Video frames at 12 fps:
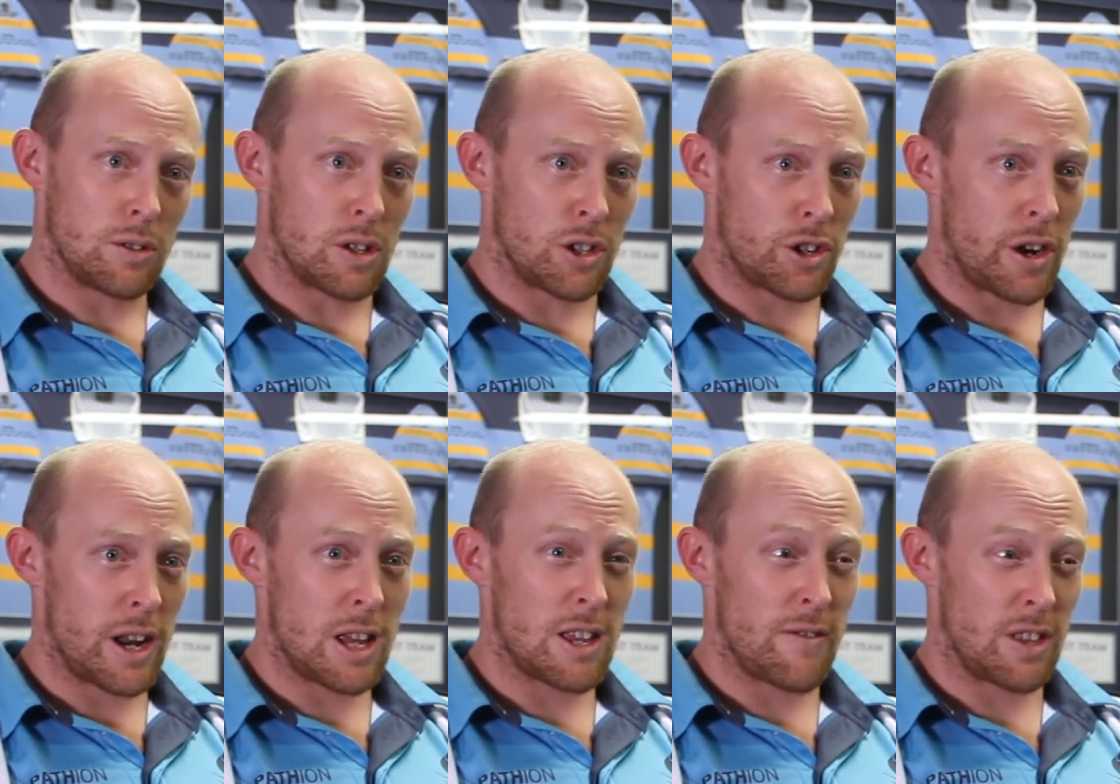So
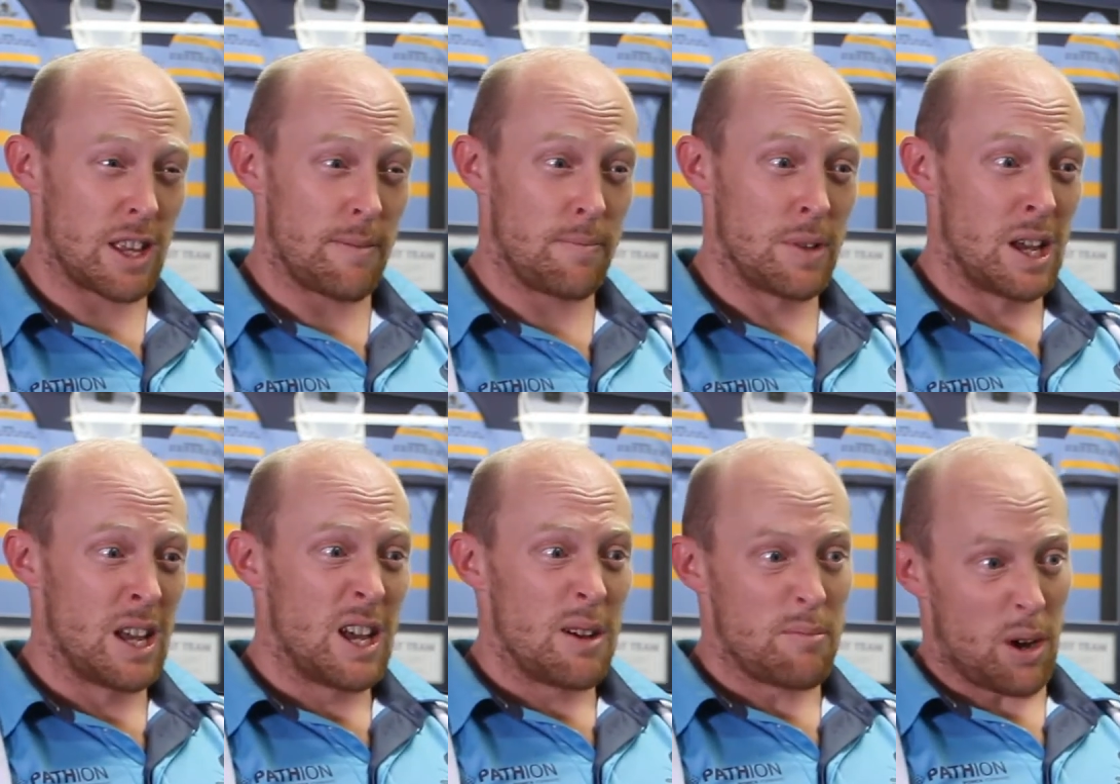giving them
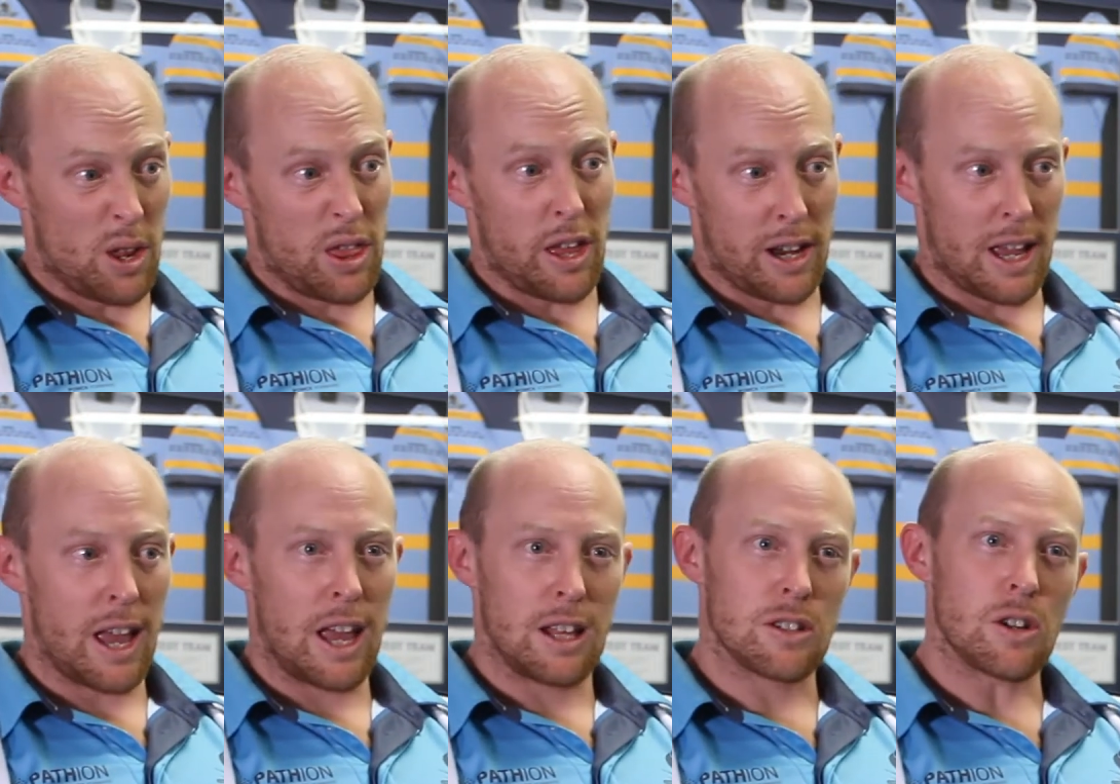both like
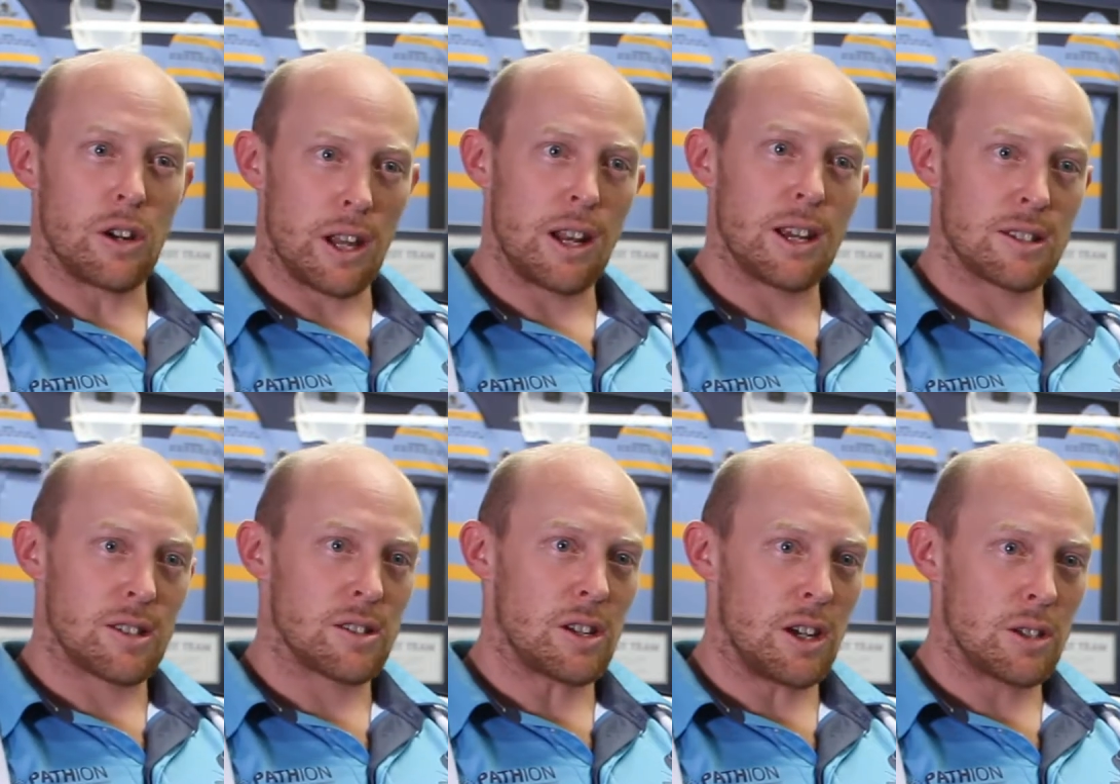hands-on and
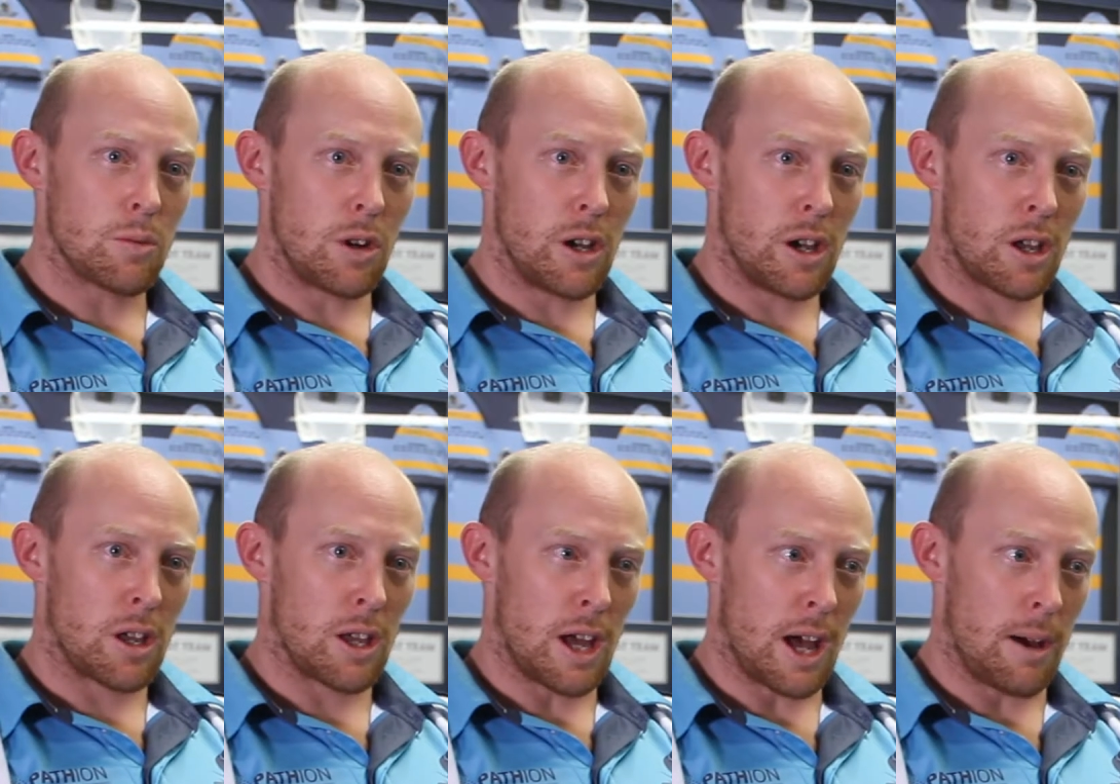exercise work,
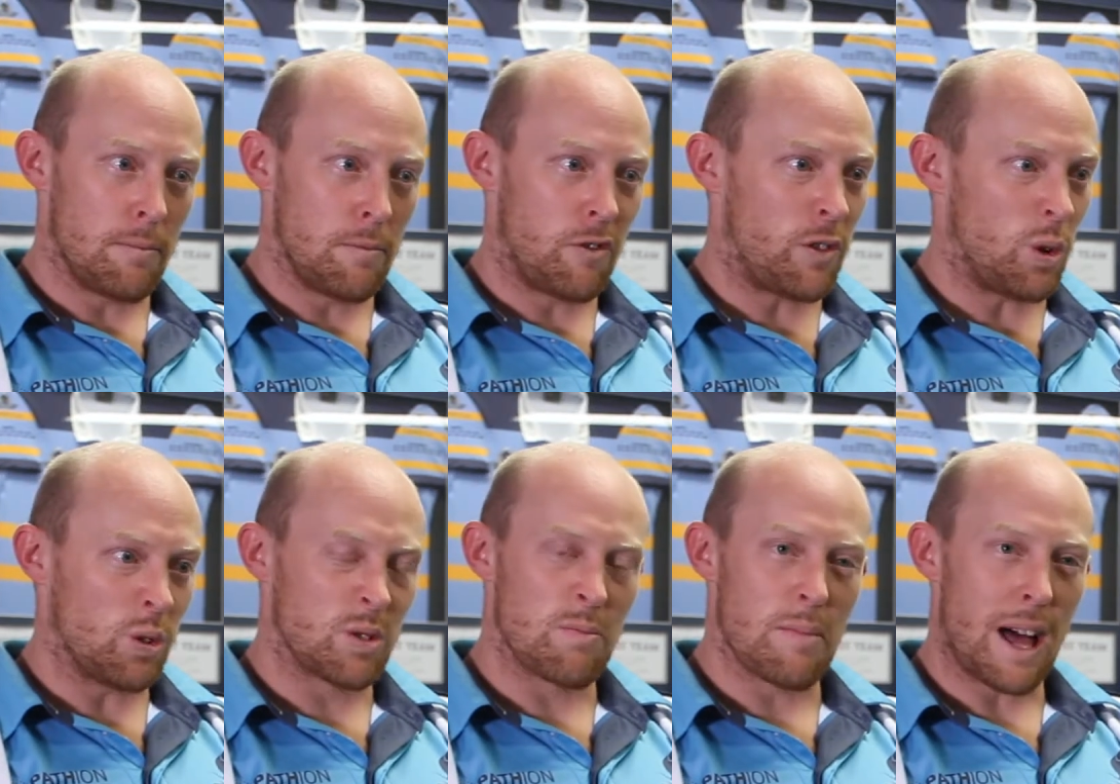
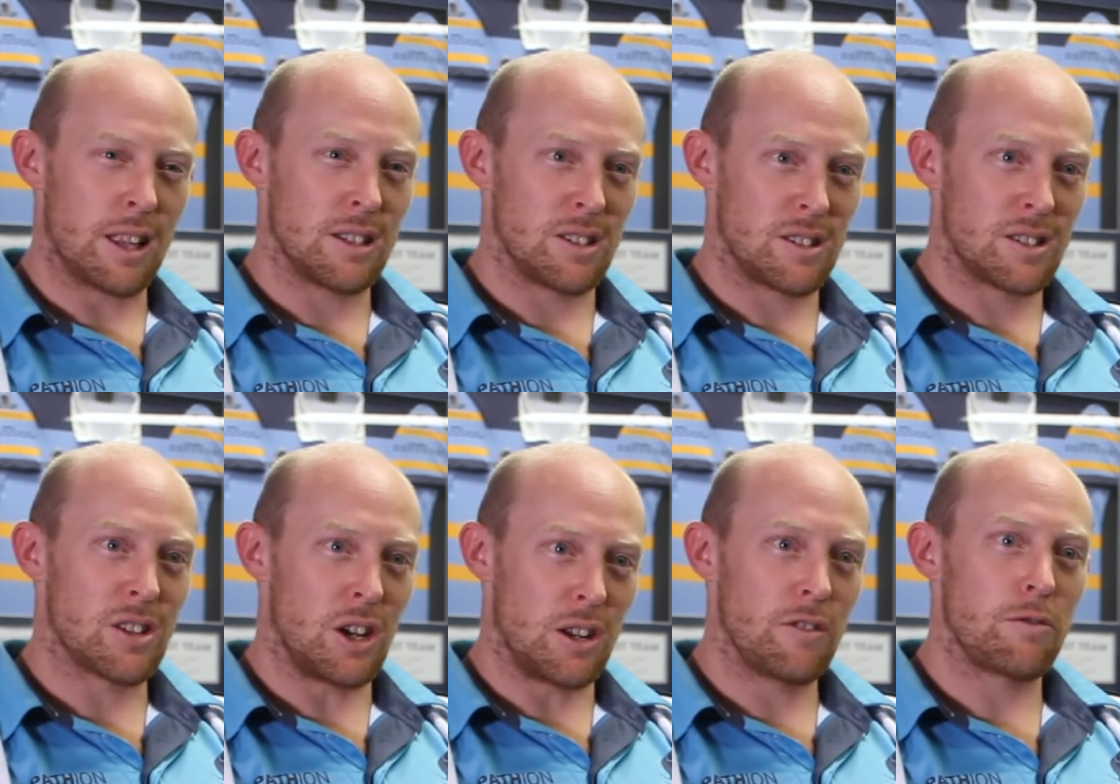falls and balance
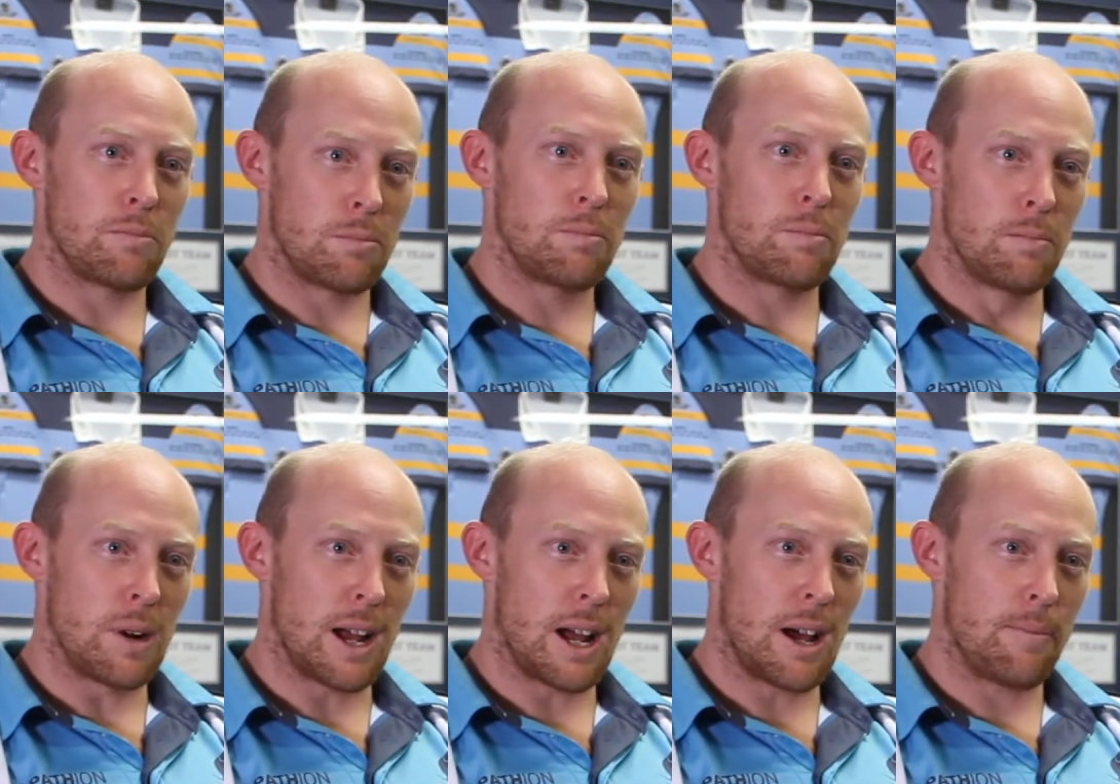kind of,
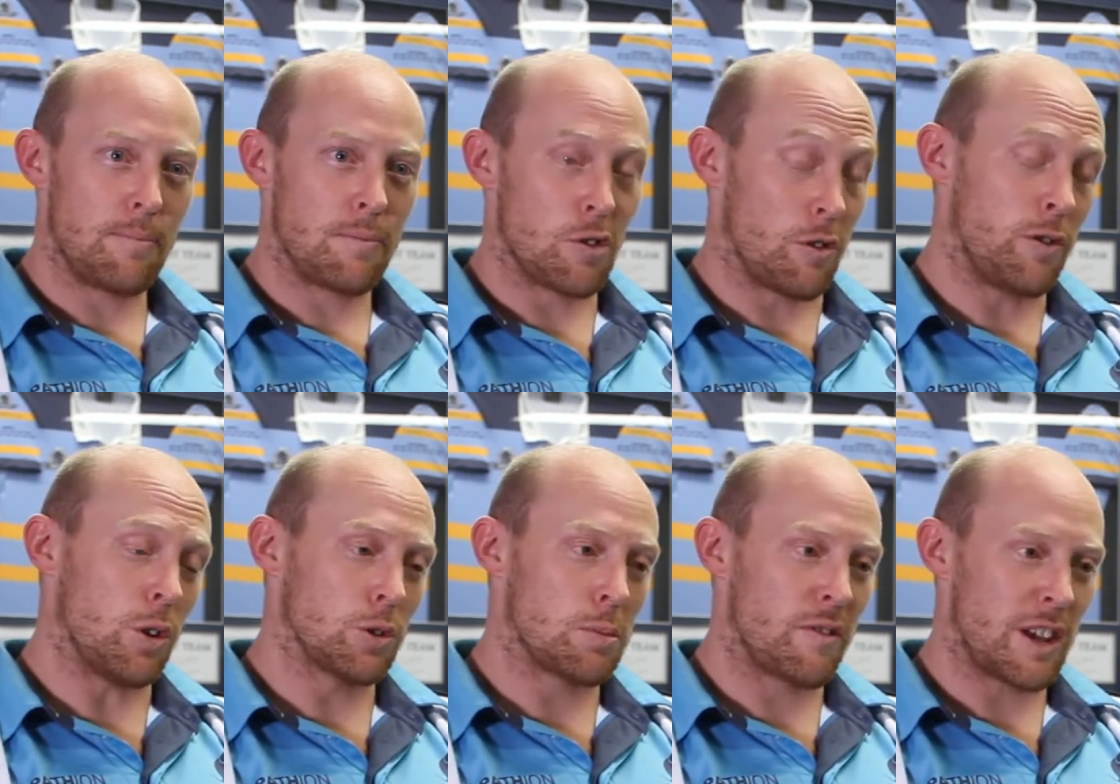or
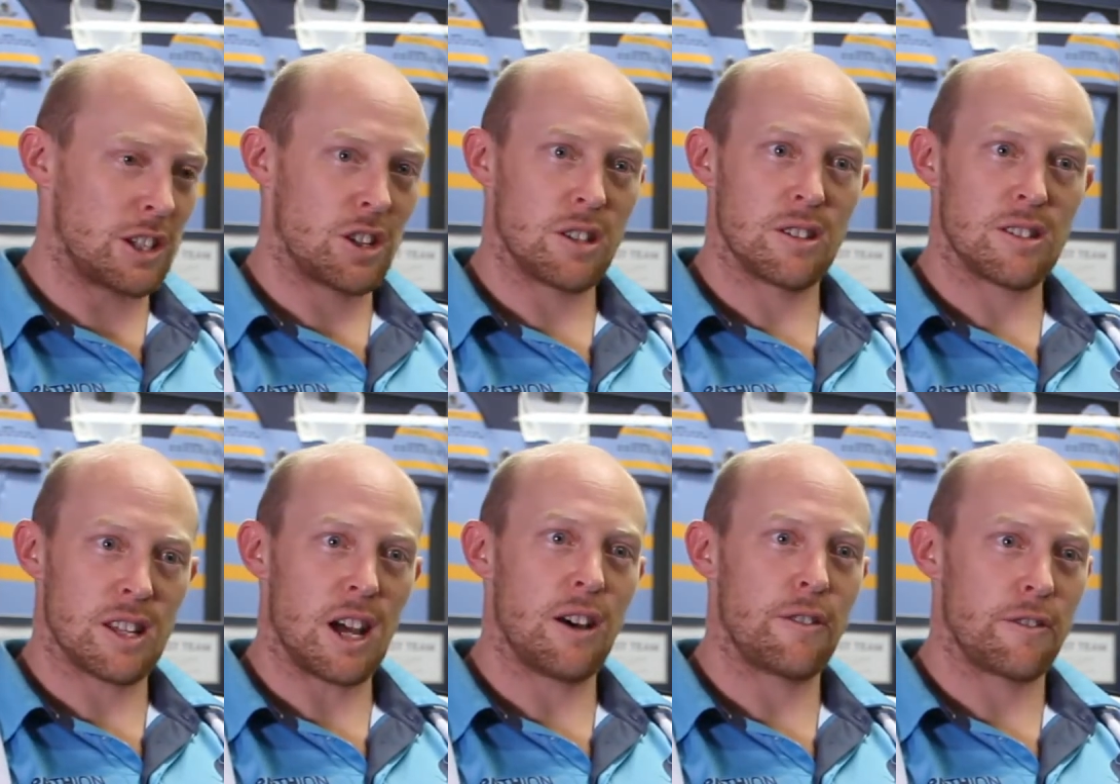falls prevention
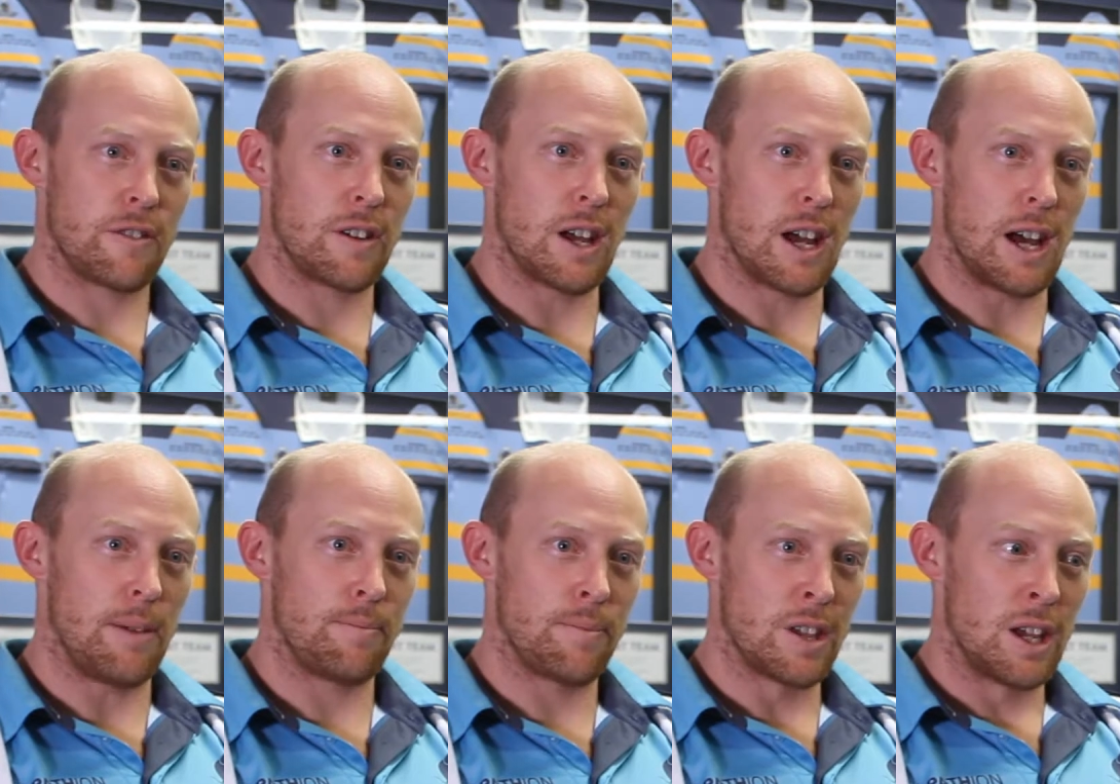stuff. I